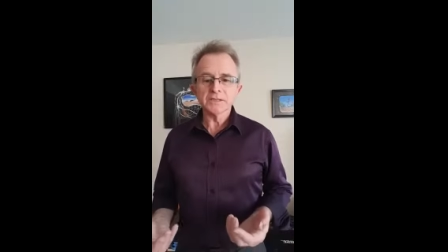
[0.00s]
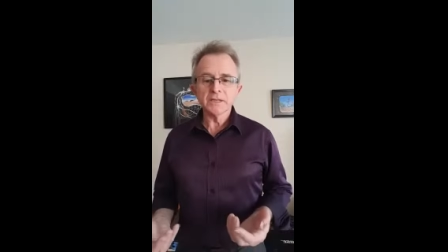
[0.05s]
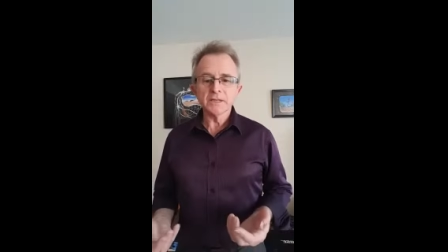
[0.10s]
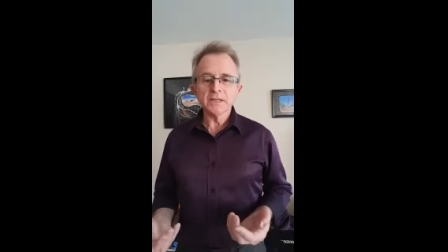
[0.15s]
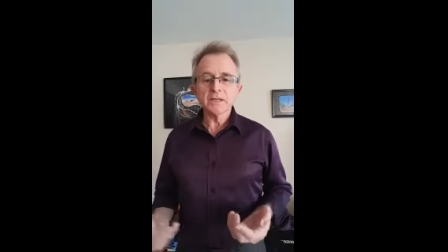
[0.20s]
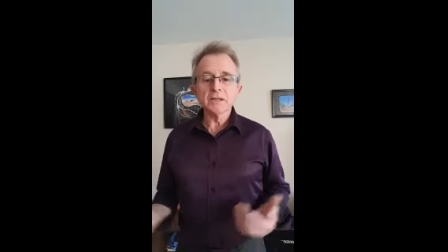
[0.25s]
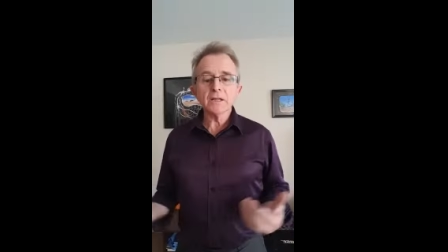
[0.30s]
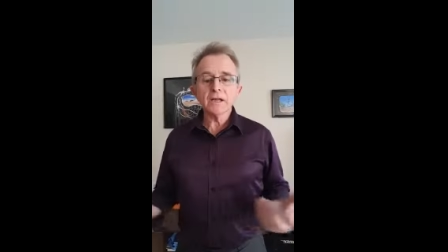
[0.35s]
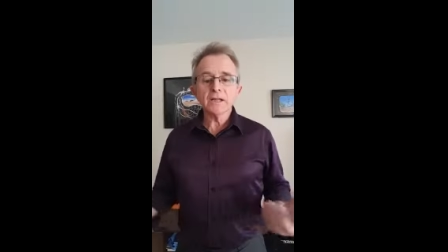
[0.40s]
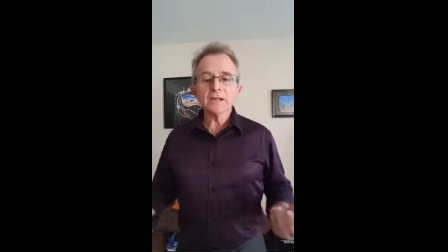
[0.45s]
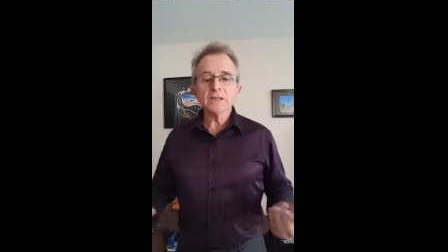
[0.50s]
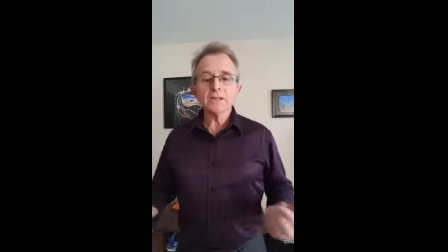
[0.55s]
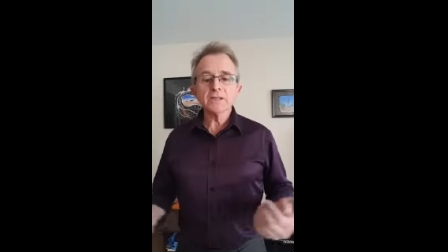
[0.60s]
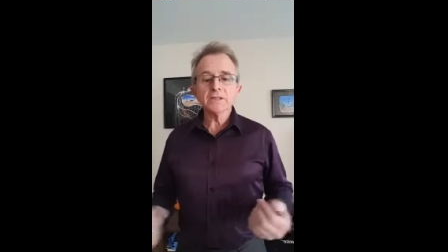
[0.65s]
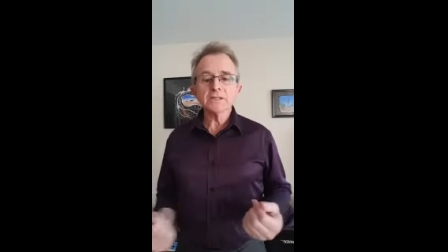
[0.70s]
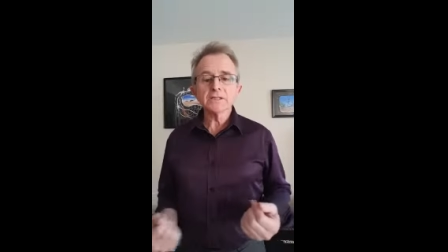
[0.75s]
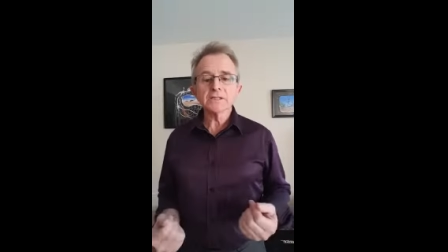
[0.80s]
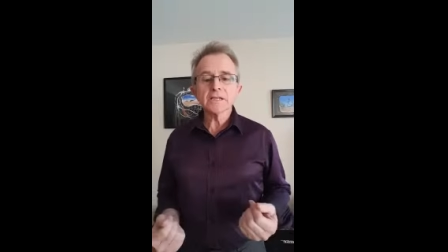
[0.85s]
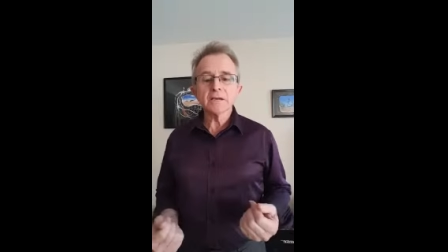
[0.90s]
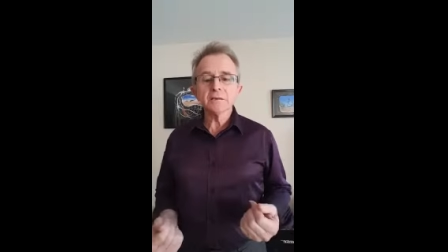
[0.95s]
So they're likely to
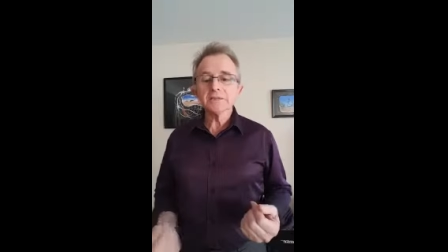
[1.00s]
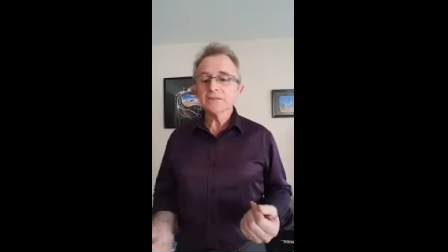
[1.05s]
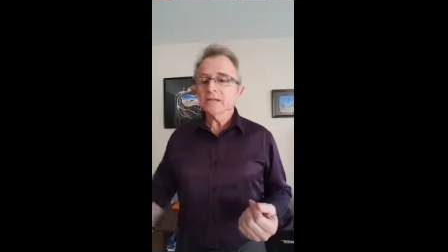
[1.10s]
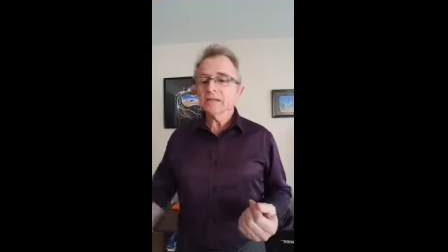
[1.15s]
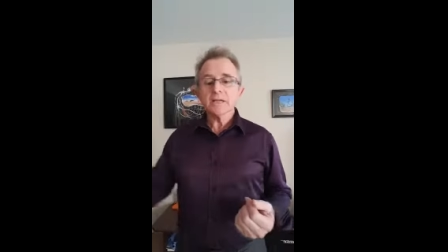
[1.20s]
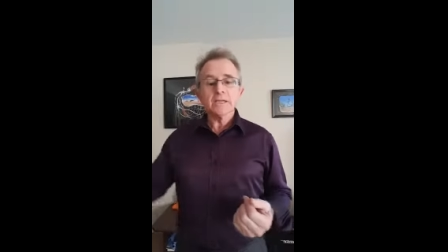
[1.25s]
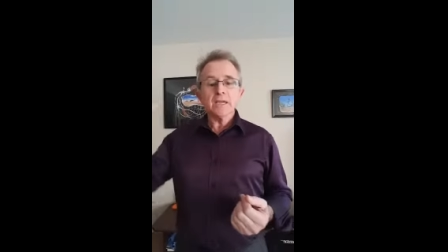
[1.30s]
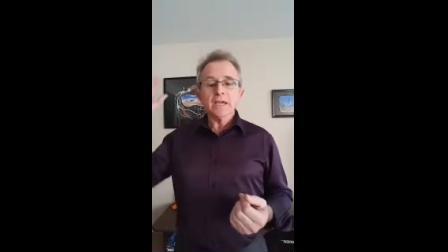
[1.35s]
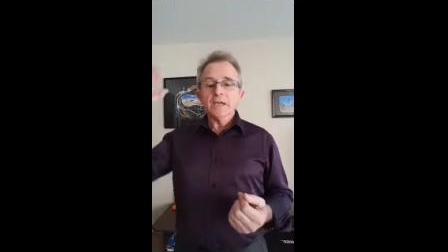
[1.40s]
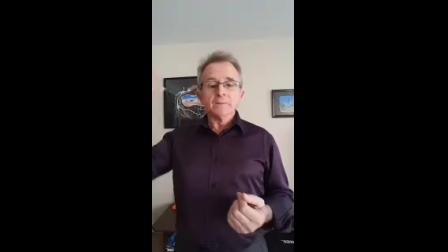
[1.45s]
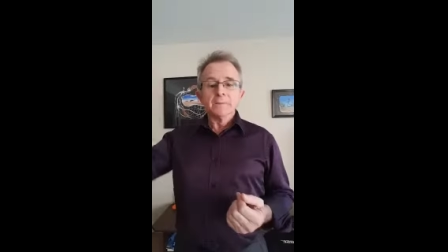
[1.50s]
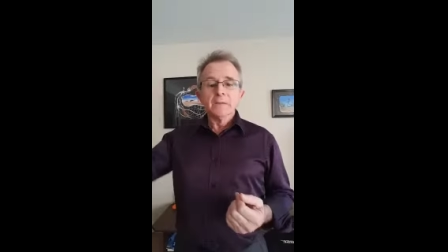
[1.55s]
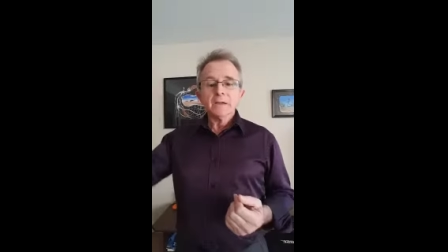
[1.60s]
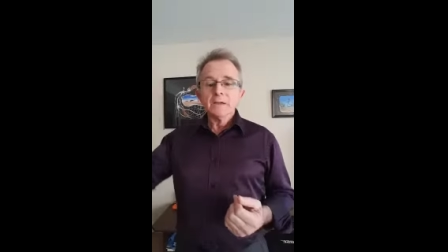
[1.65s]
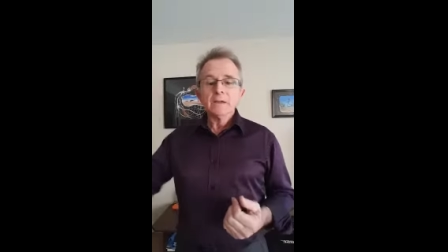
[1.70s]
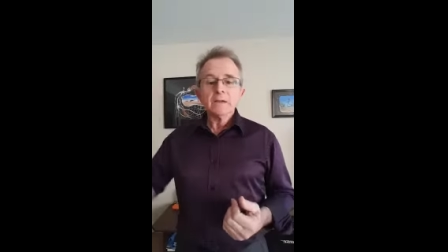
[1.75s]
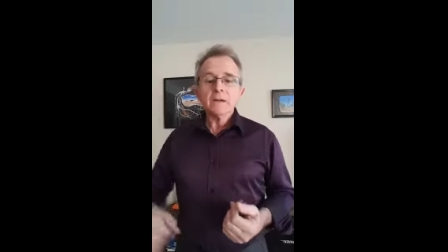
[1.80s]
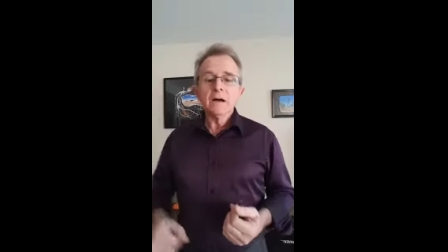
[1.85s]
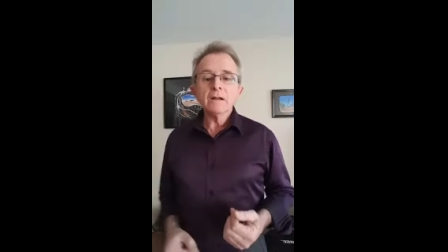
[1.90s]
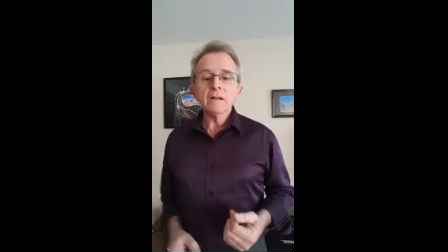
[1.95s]
just come, say, Yeah,
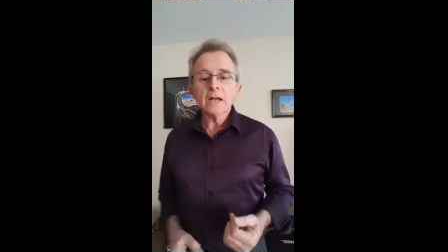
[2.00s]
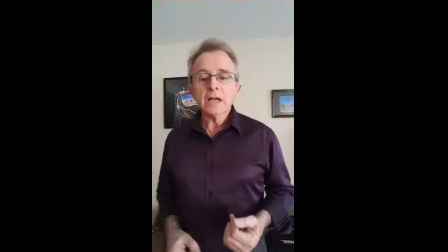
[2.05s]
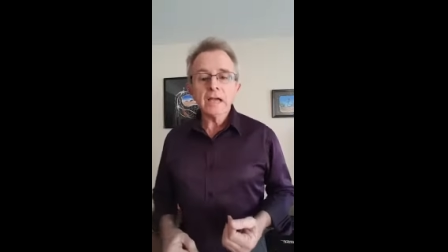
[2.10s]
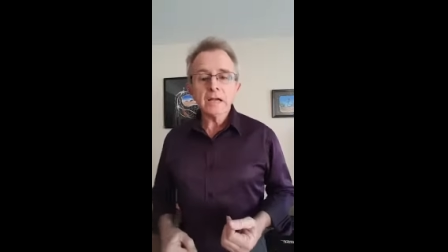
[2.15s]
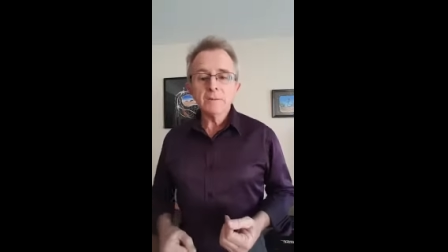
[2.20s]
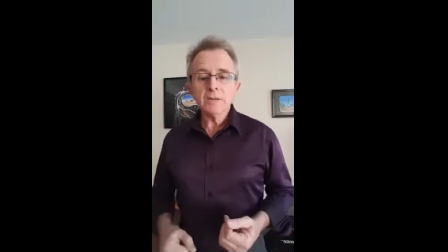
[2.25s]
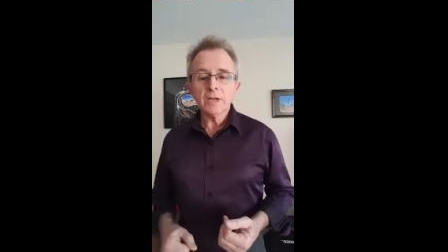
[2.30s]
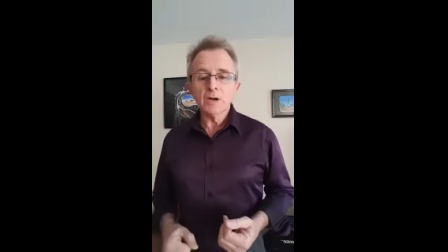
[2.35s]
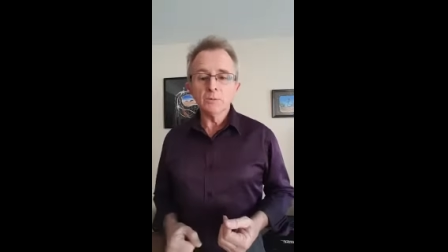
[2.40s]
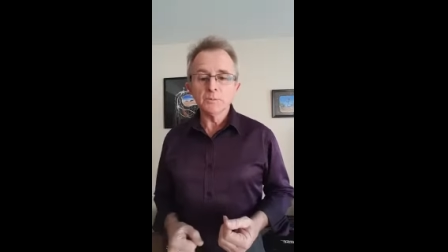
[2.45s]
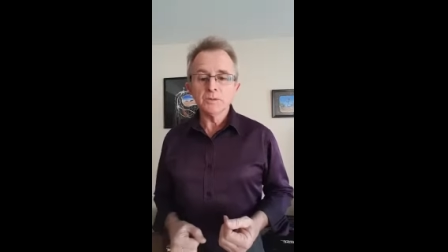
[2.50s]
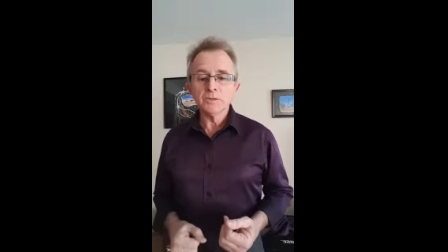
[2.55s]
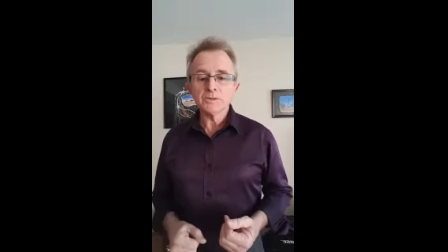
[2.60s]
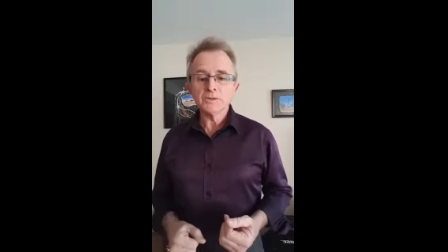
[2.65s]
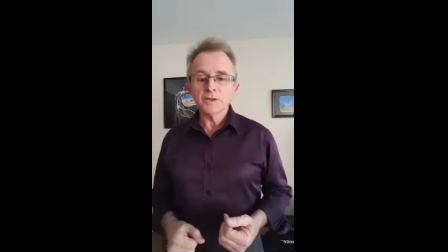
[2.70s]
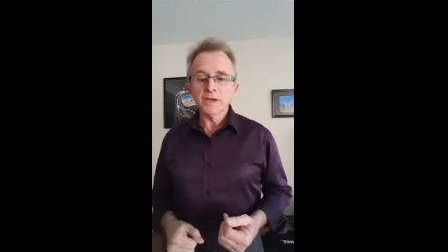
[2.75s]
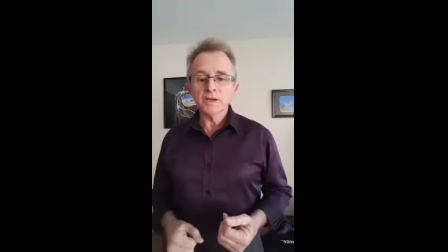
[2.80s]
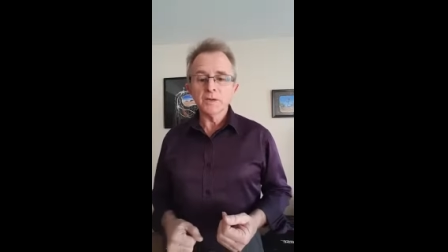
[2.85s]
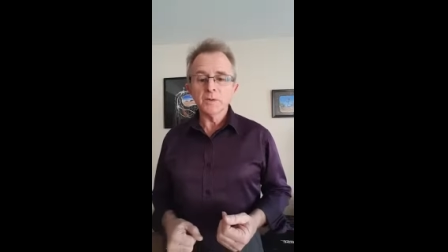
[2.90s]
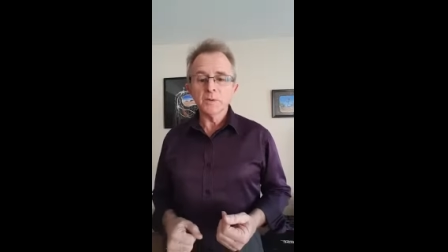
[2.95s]
I'll come and help you
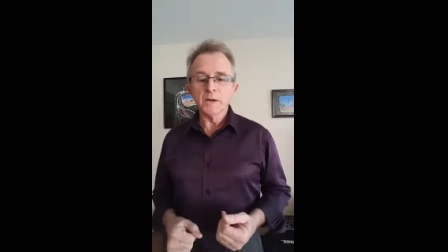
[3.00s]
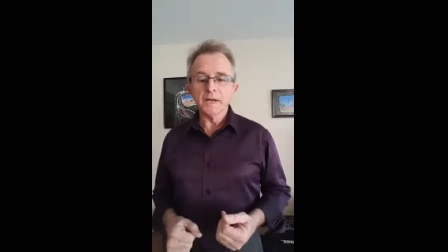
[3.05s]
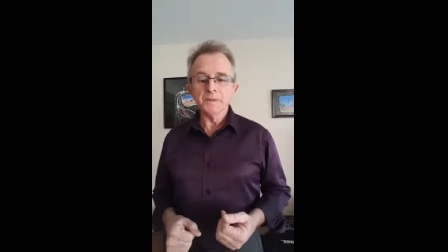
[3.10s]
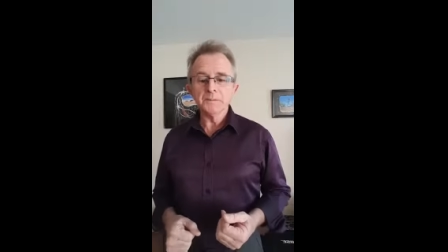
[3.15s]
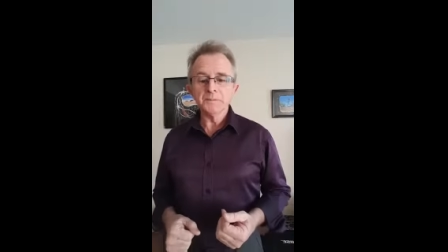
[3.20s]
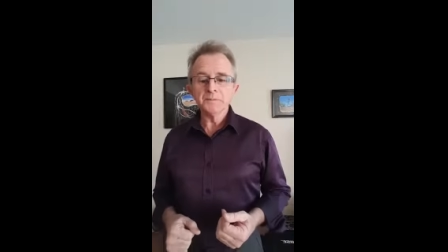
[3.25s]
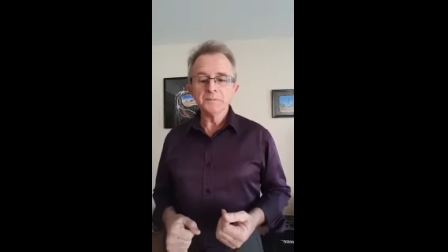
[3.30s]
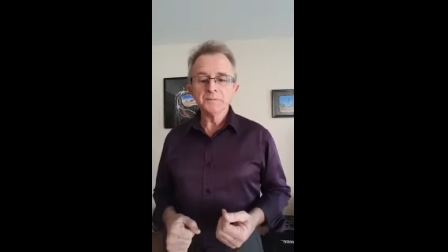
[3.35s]
straight away.